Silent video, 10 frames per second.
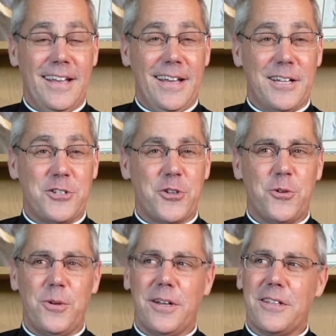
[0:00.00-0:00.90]
And
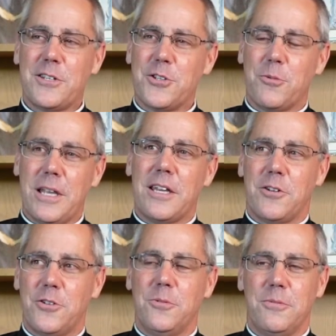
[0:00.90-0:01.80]
so this is a weekend
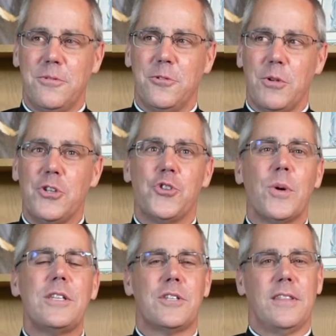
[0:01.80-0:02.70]
to
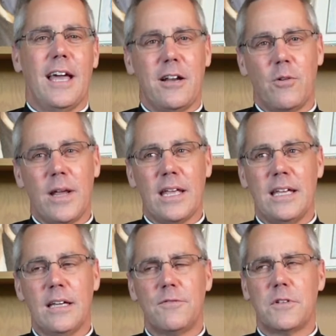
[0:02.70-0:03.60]
rejoice in that great
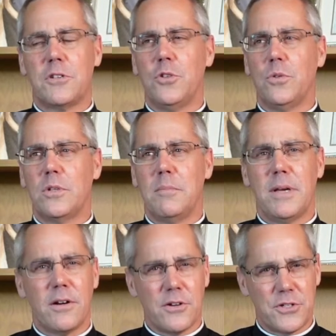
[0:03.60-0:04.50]
gift, to
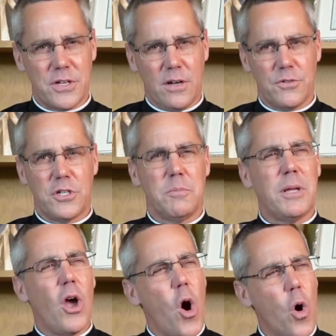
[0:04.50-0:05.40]
commit ourselves and to
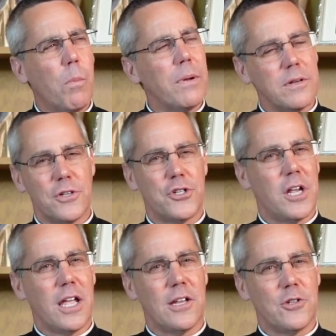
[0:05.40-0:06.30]
be open to
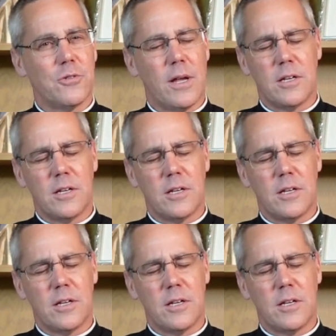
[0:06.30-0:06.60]
change, right?